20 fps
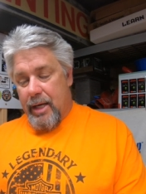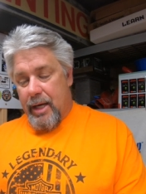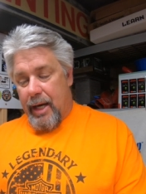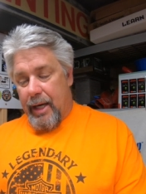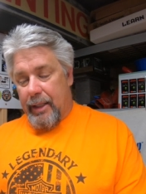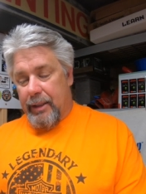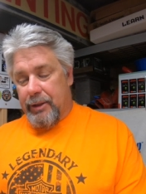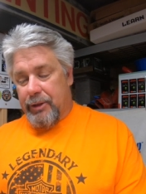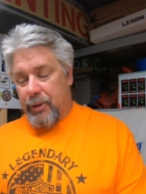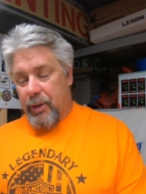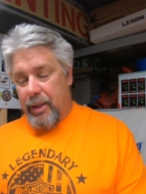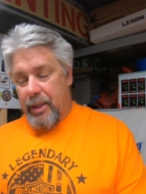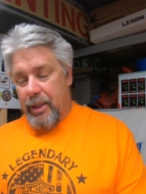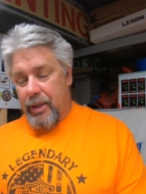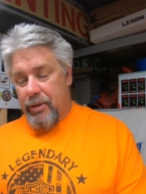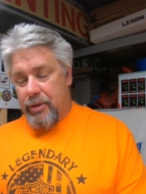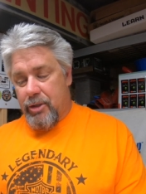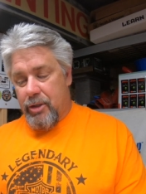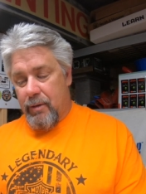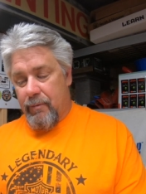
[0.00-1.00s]
I enjoy
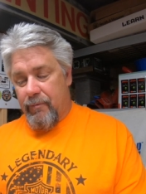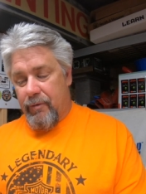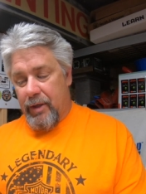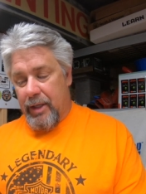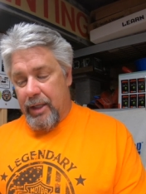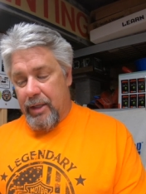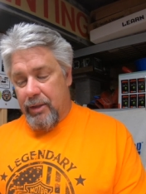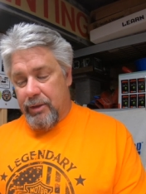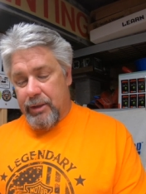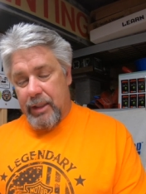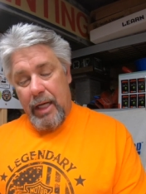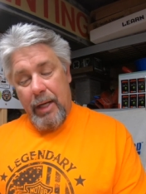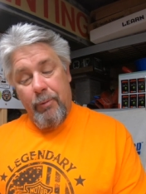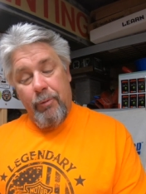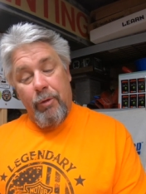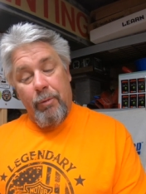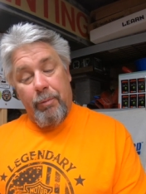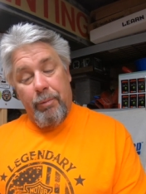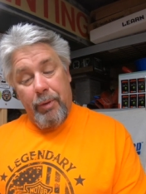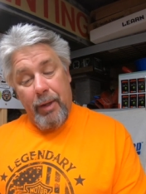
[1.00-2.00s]
the YouTube videos and
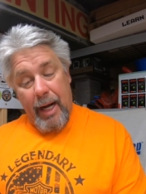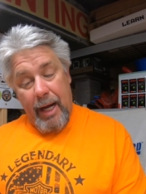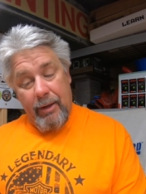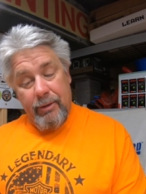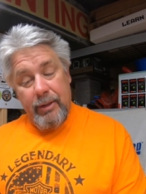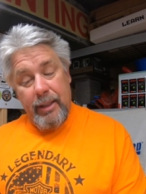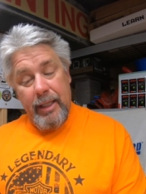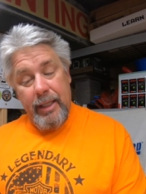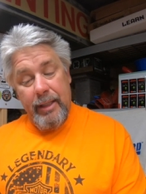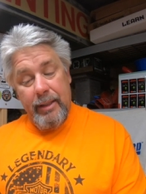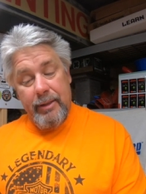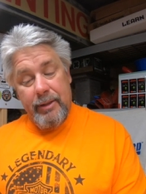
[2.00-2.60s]
will proudly